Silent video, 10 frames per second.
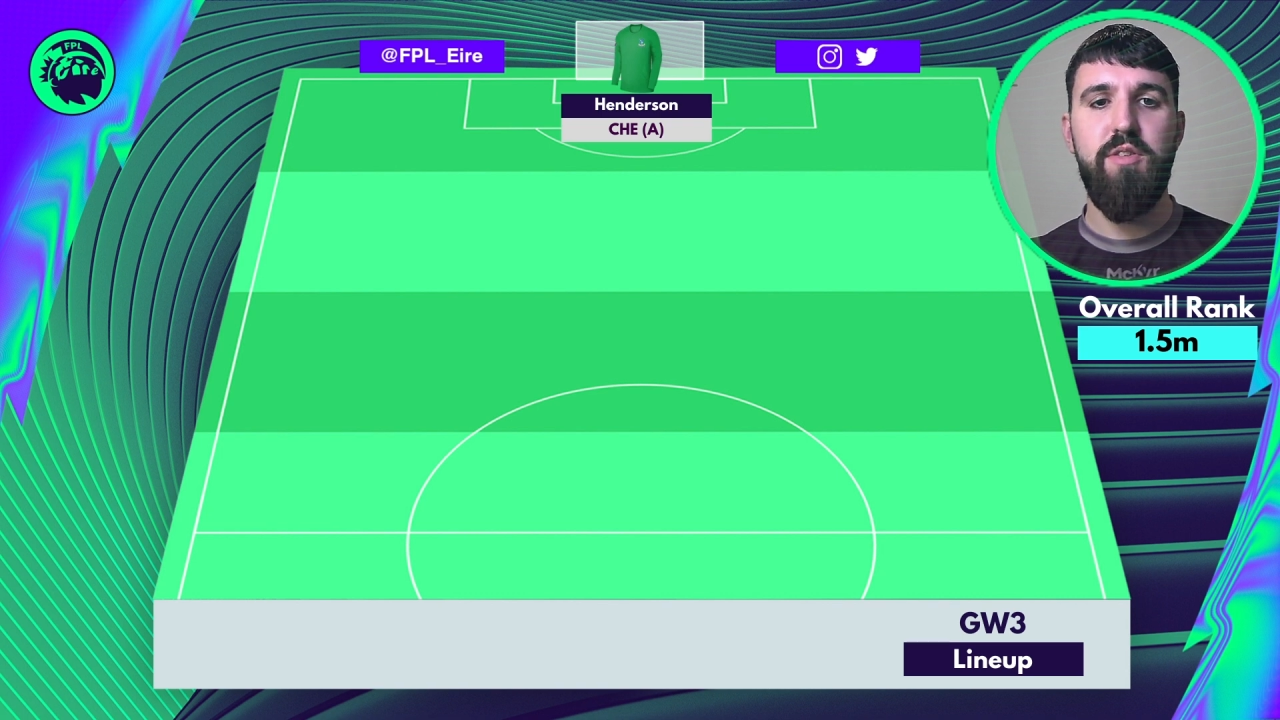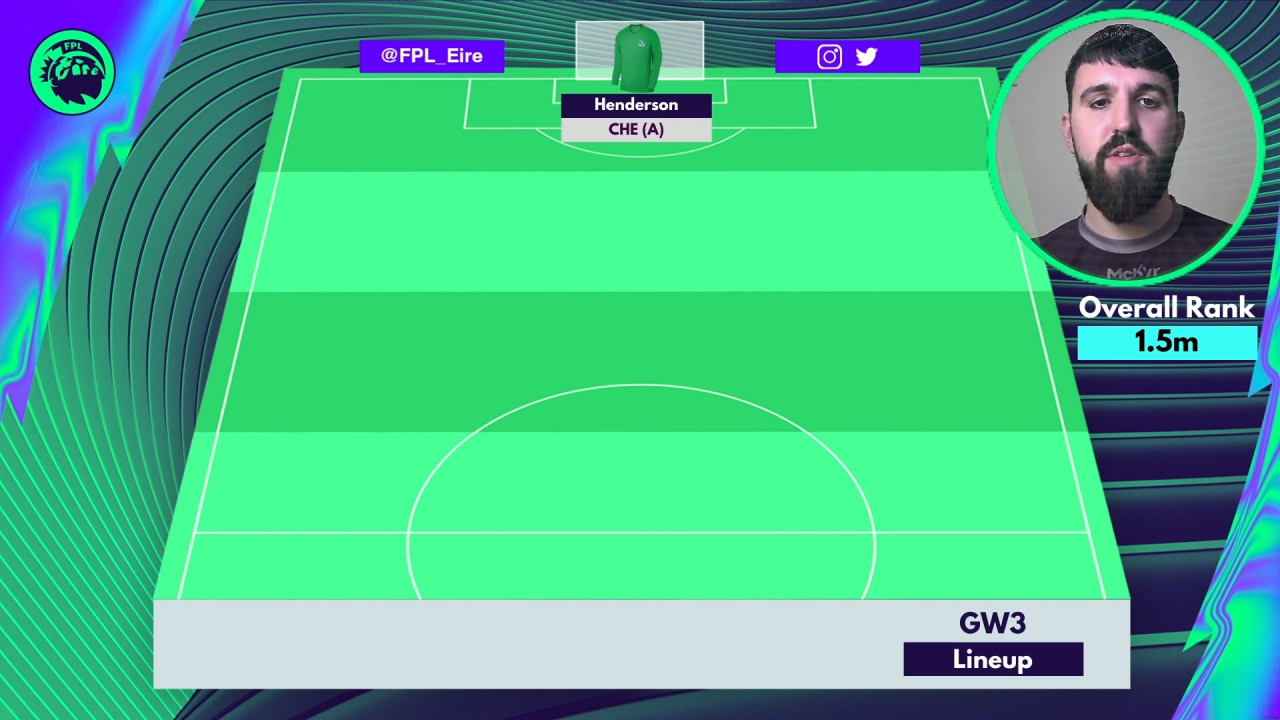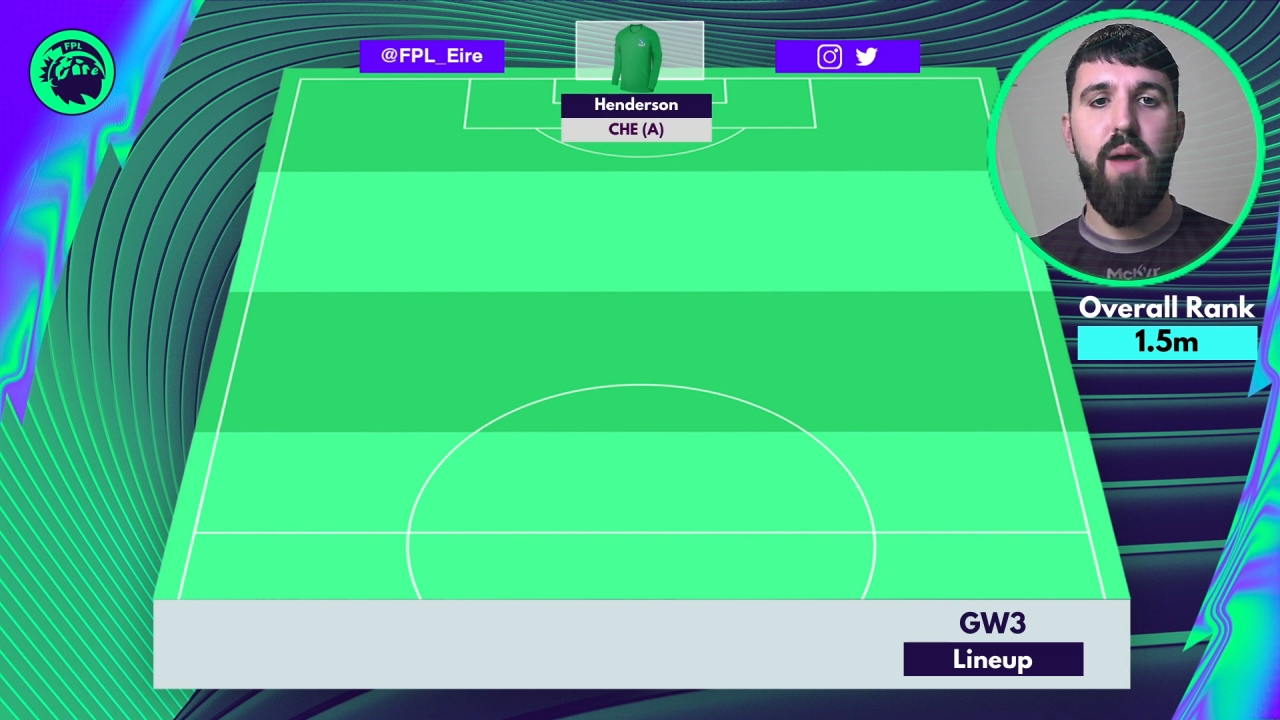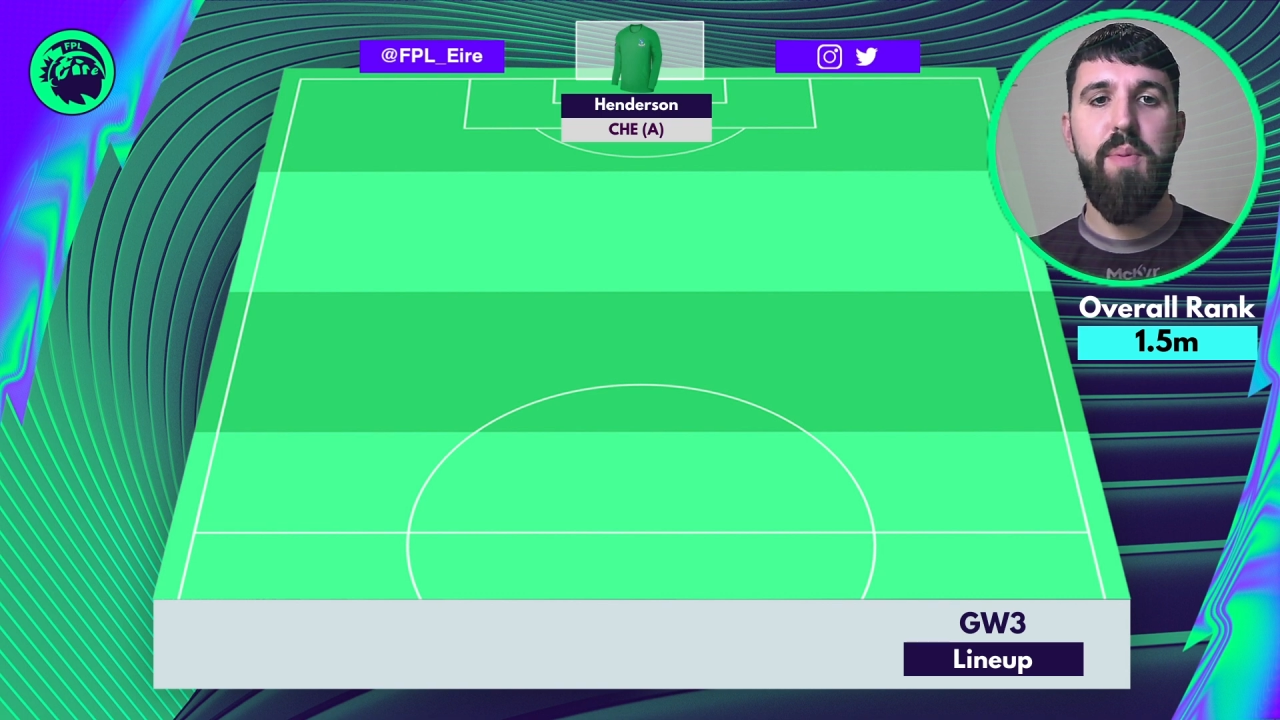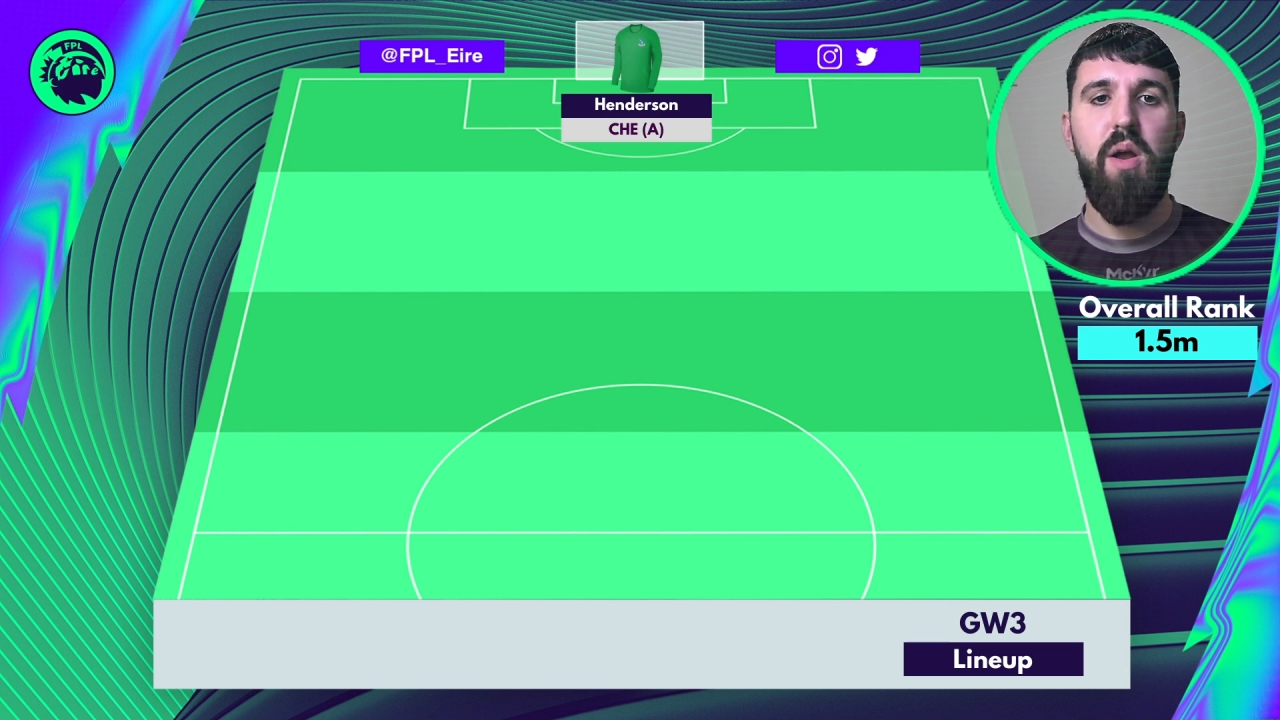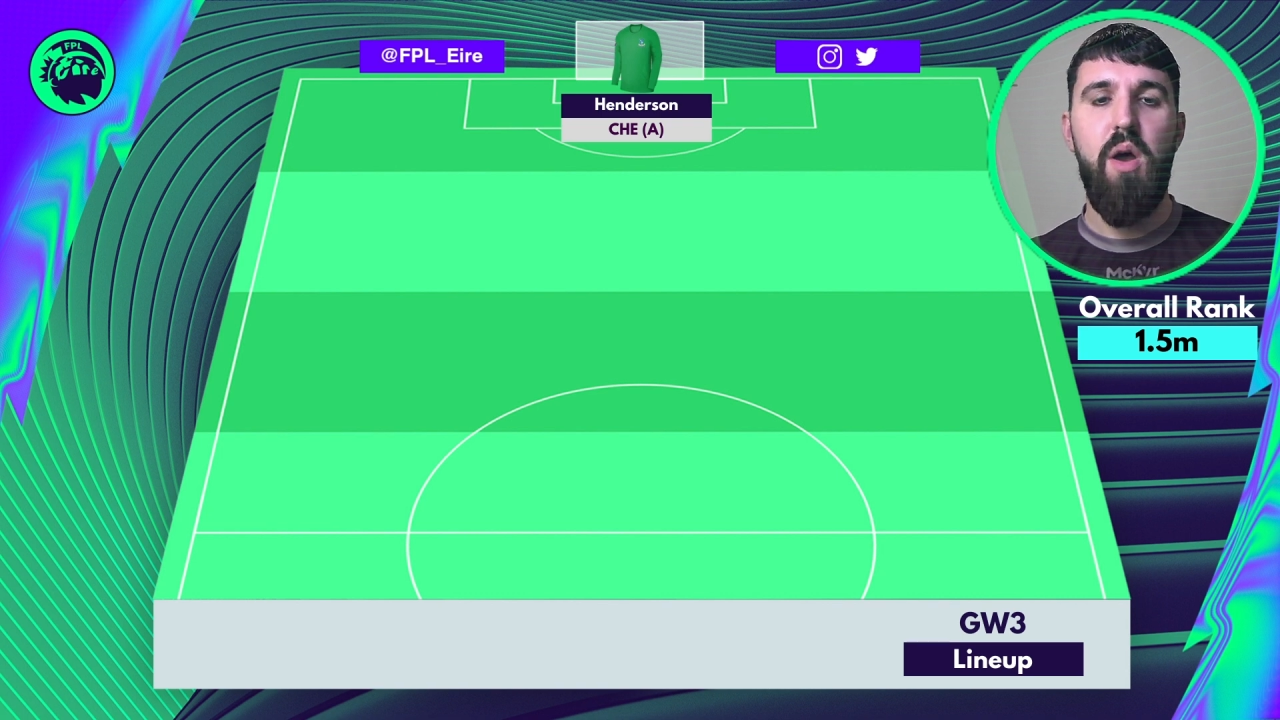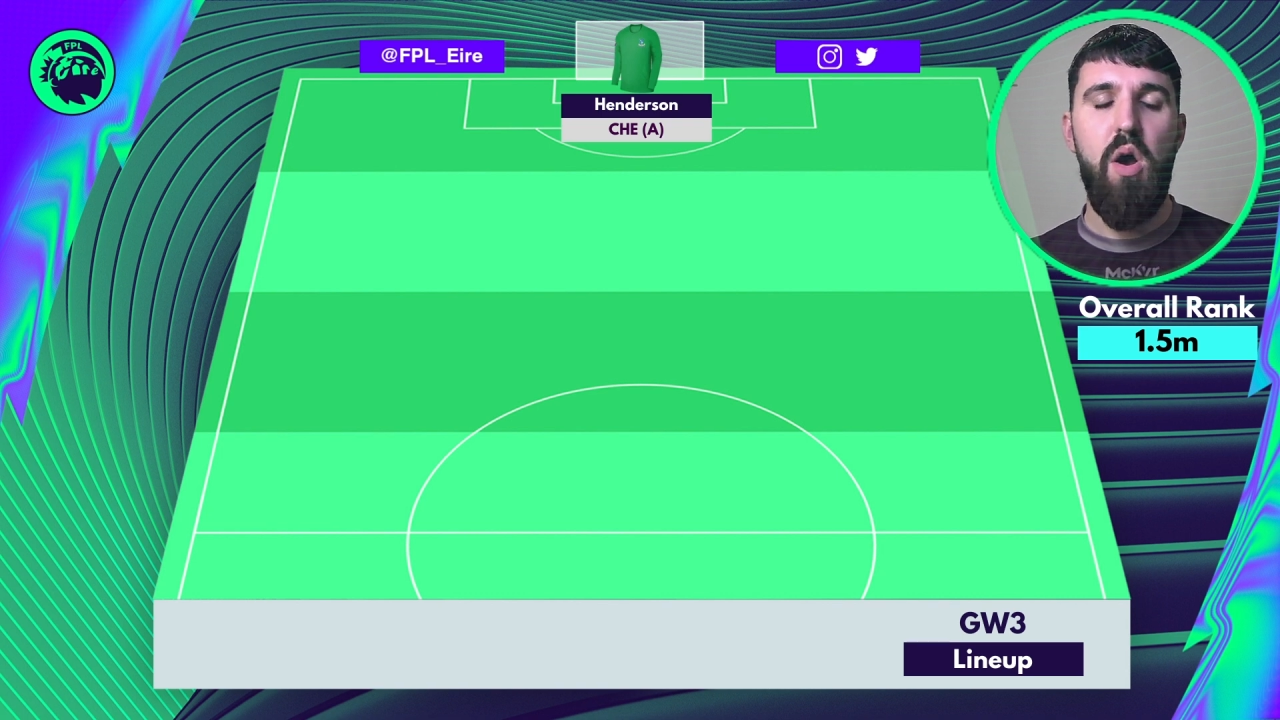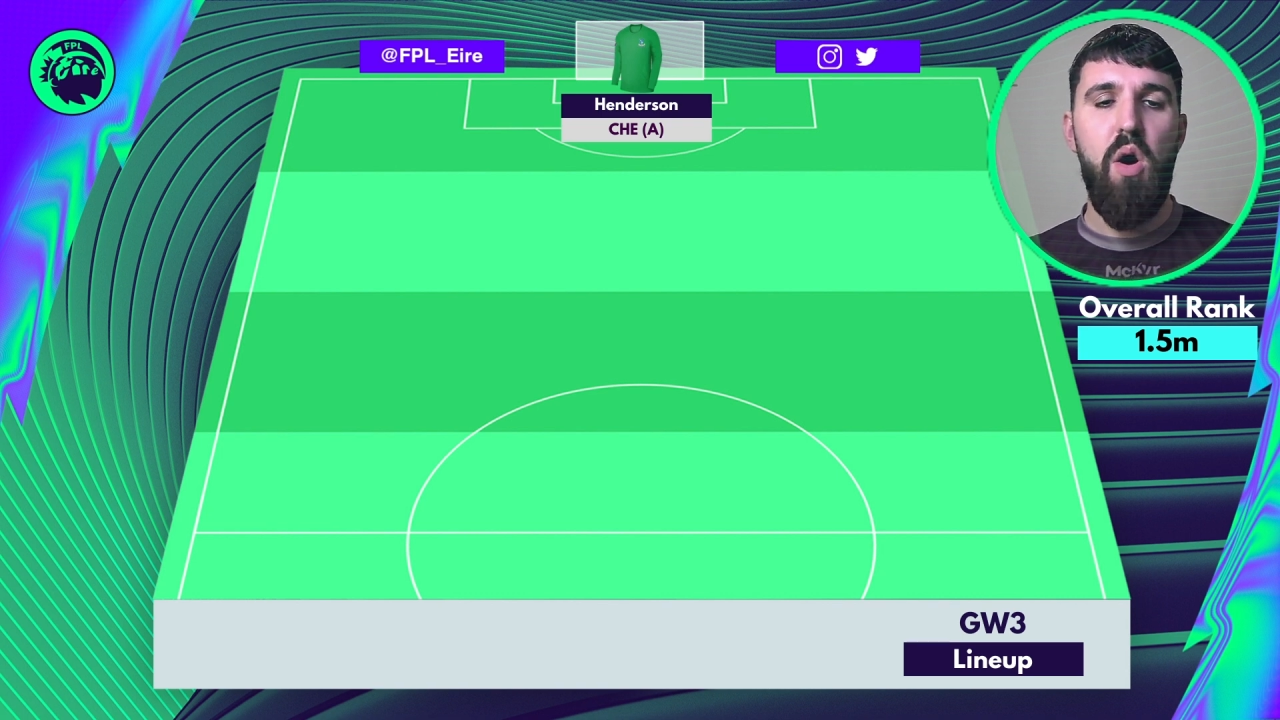stopper.